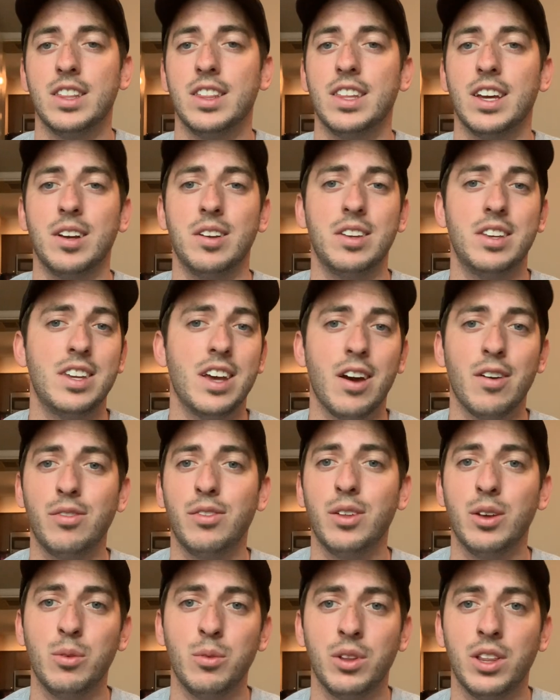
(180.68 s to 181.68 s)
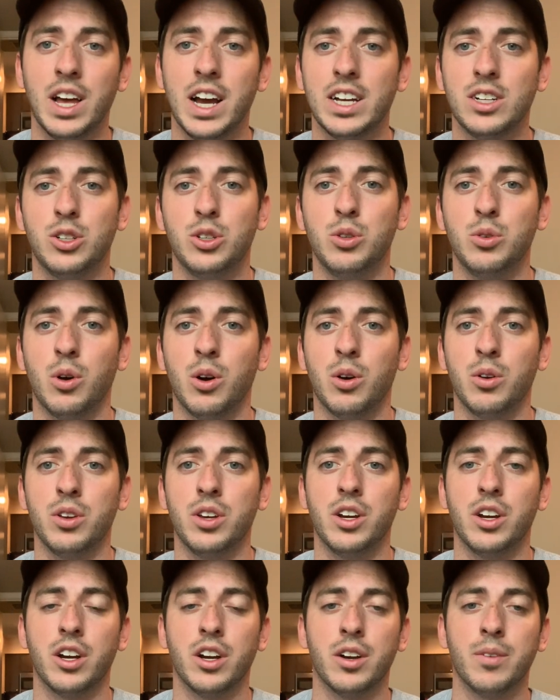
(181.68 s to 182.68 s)
They definitely will last you all
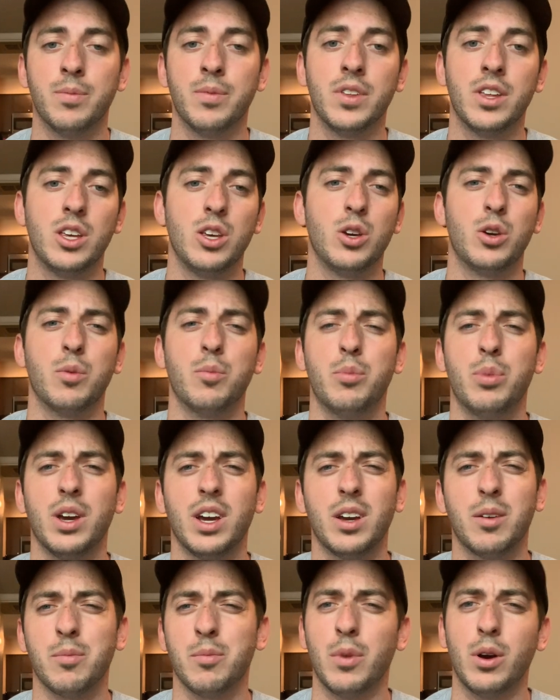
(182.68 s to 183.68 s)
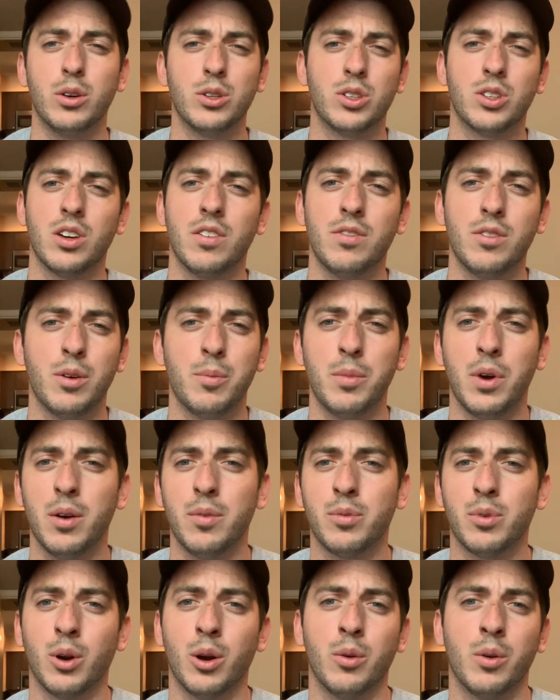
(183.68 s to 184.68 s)
year. You can pick most of them
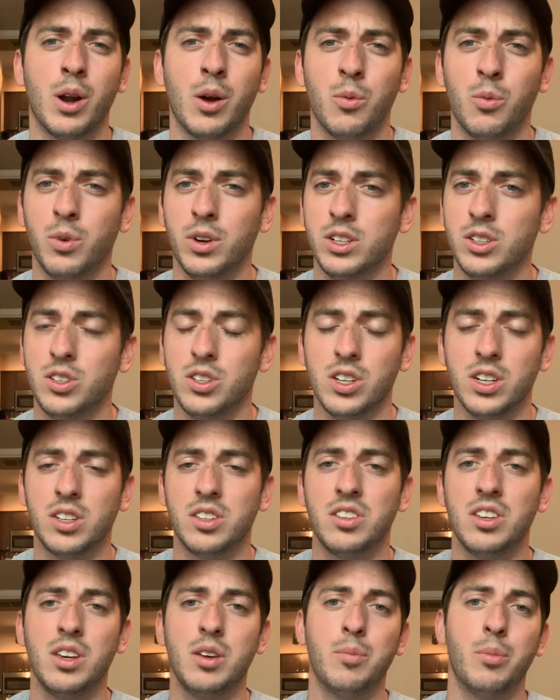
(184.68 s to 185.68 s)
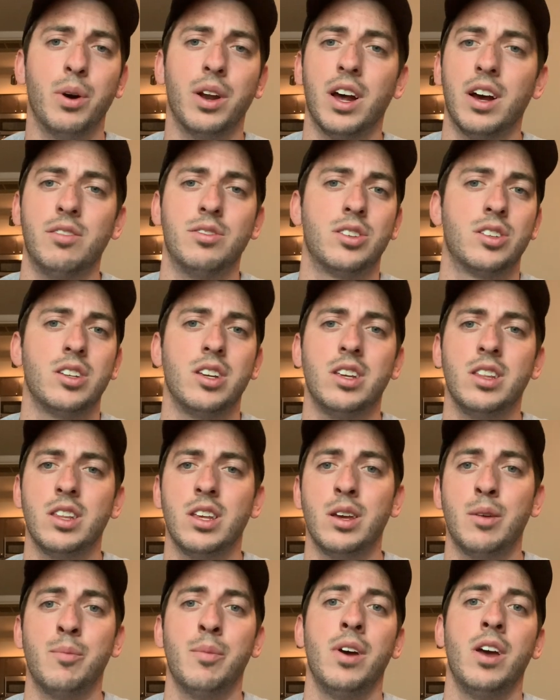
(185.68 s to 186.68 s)
up for around 160, but I've seen
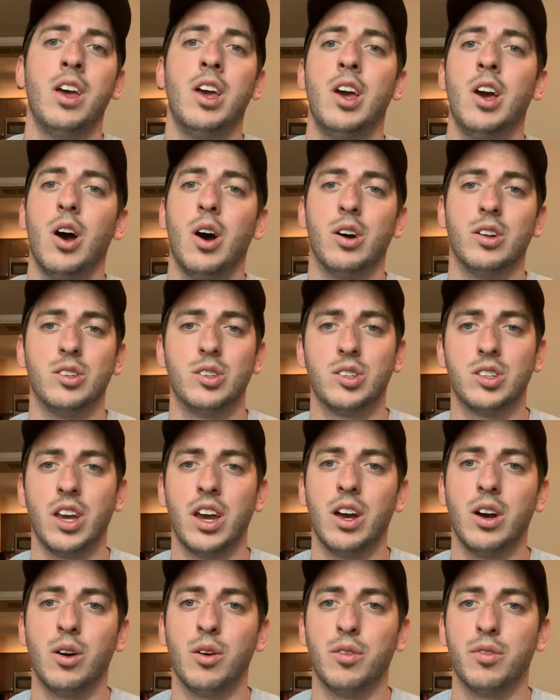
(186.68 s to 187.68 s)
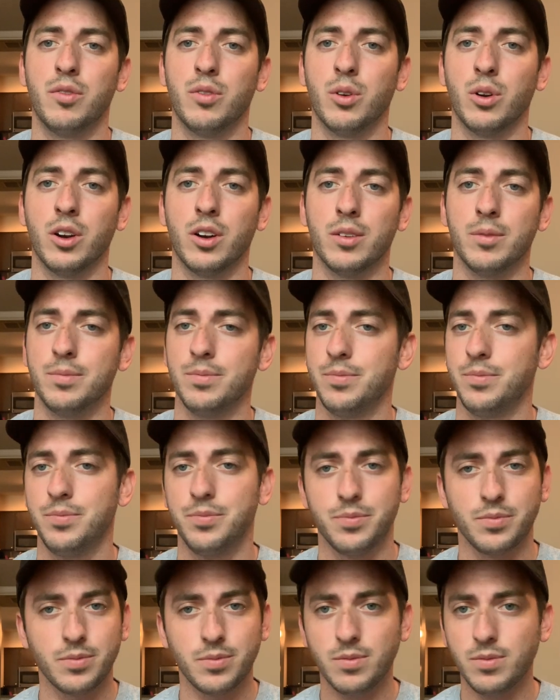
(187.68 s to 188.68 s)
them on sale for
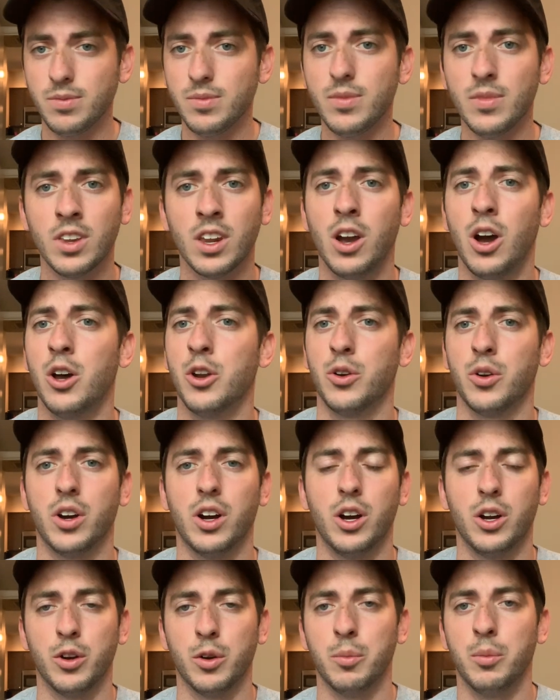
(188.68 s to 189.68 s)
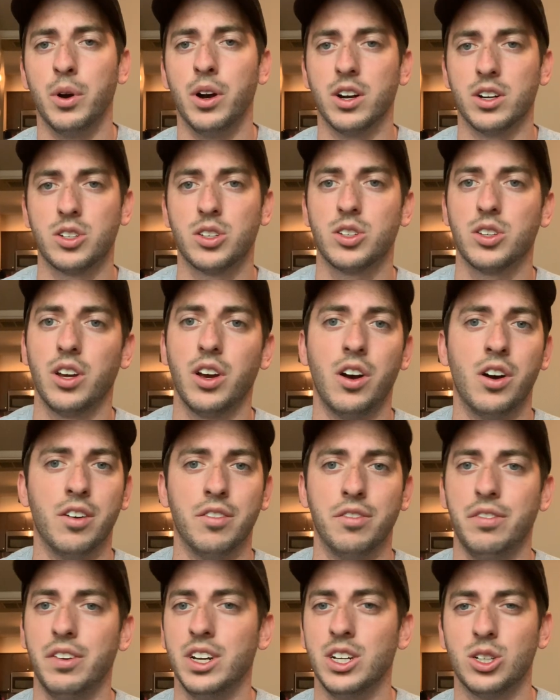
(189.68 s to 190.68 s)
under 100 bucks on
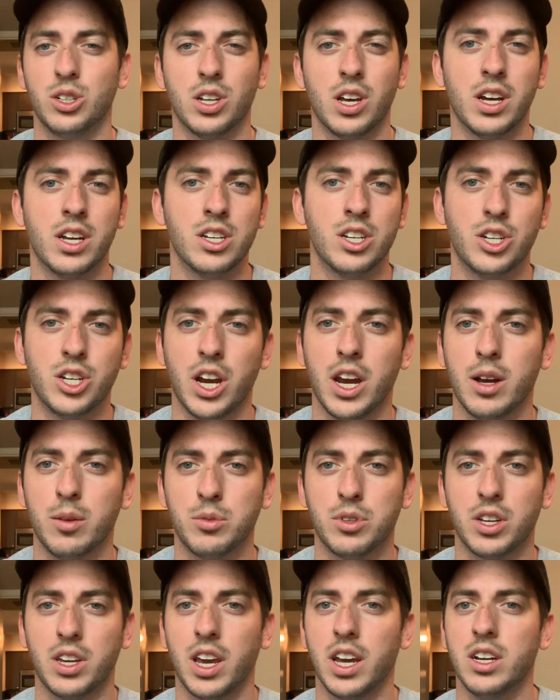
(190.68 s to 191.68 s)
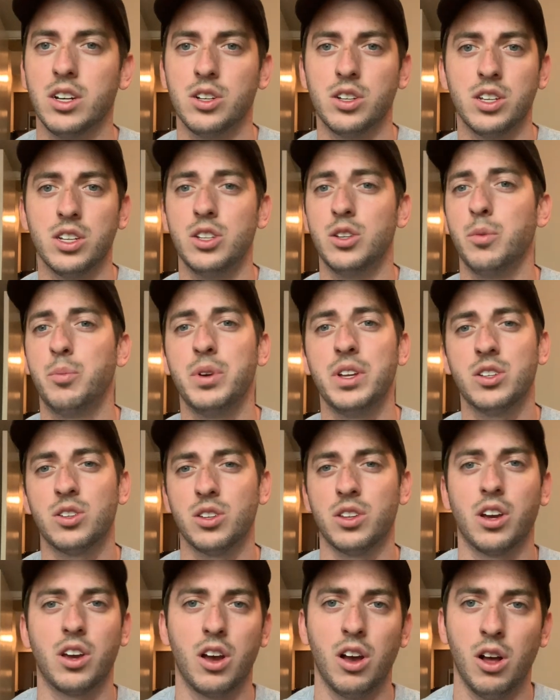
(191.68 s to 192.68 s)
Finish Line Champs occasionally. Depends
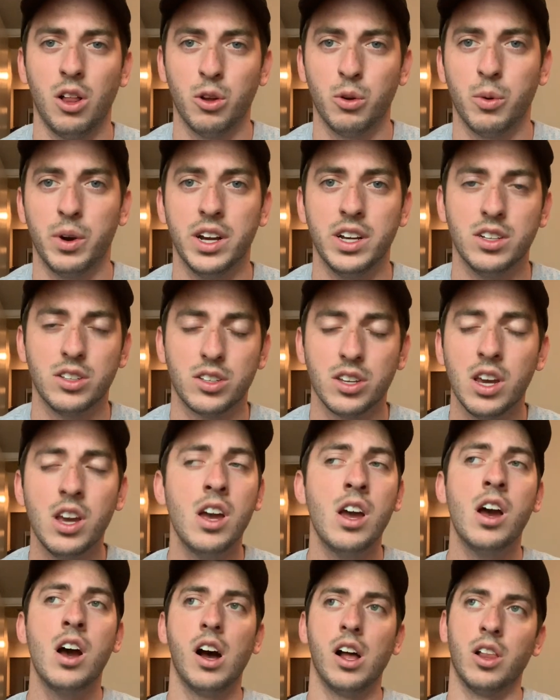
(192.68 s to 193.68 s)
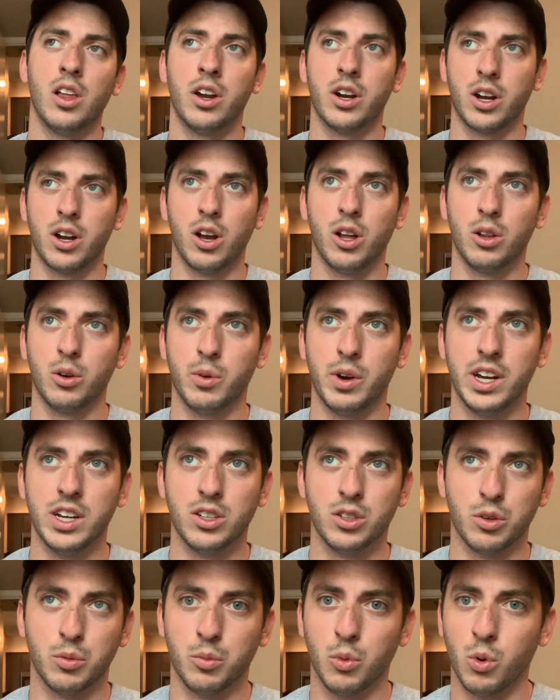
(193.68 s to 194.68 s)
on the colorways. A lot of
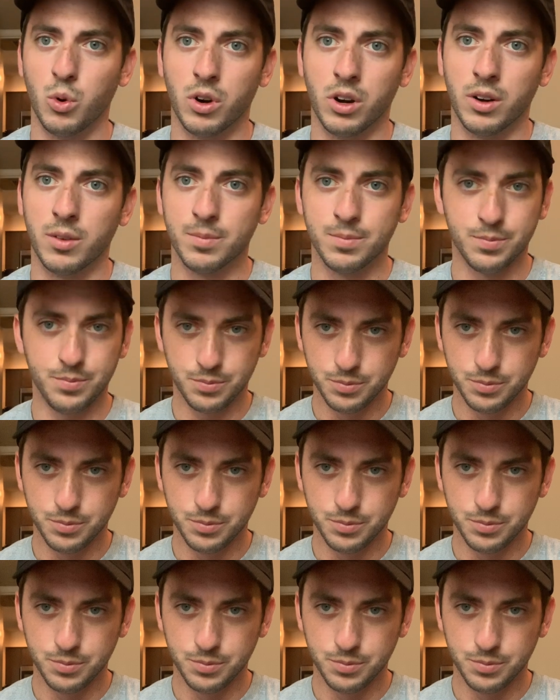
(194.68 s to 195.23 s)
colorways are more